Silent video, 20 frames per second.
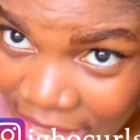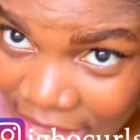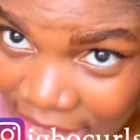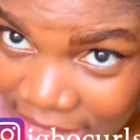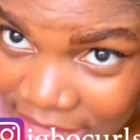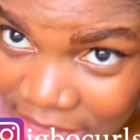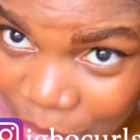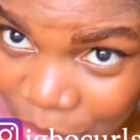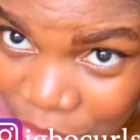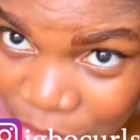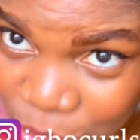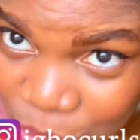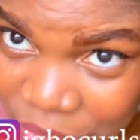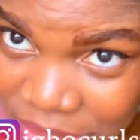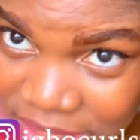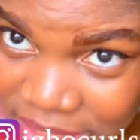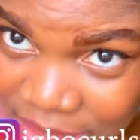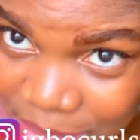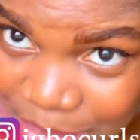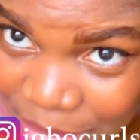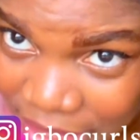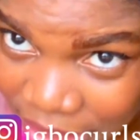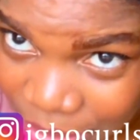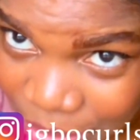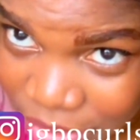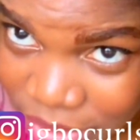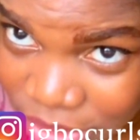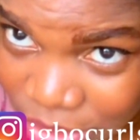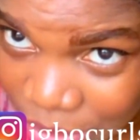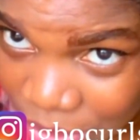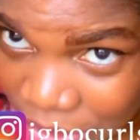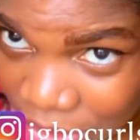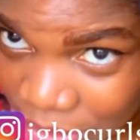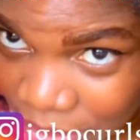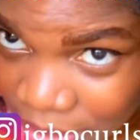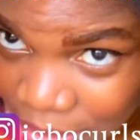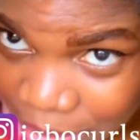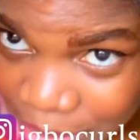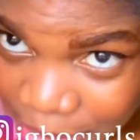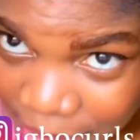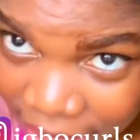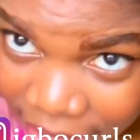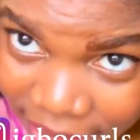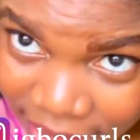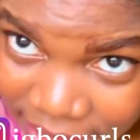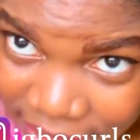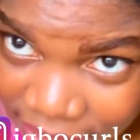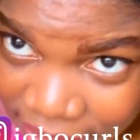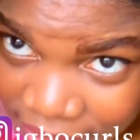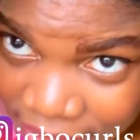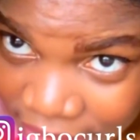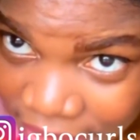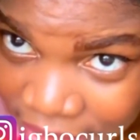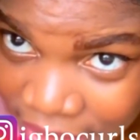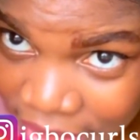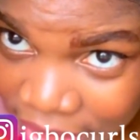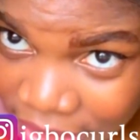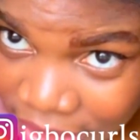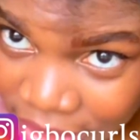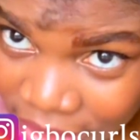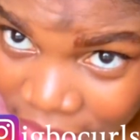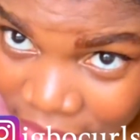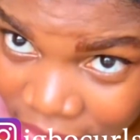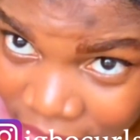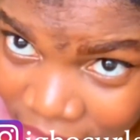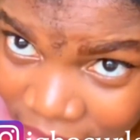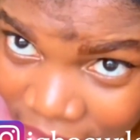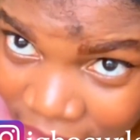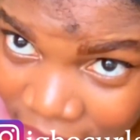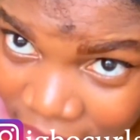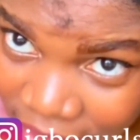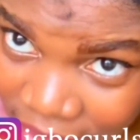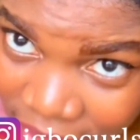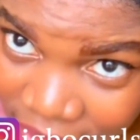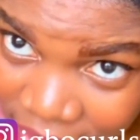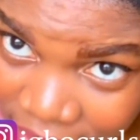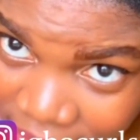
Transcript: And then we're twisting backwards, so we're going back. Okay?